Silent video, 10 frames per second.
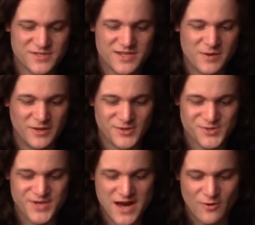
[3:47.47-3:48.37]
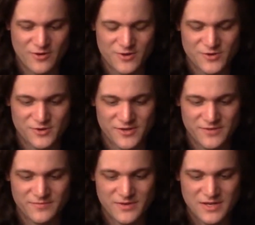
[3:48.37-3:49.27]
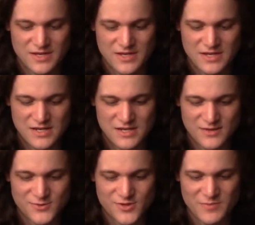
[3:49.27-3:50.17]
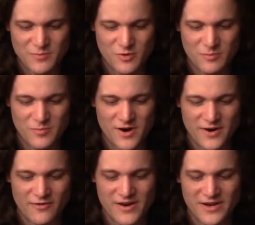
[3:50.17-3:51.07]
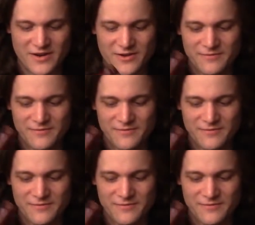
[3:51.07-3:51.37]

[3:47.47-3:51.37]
They're a little sour usually. This looks a bit more moderated.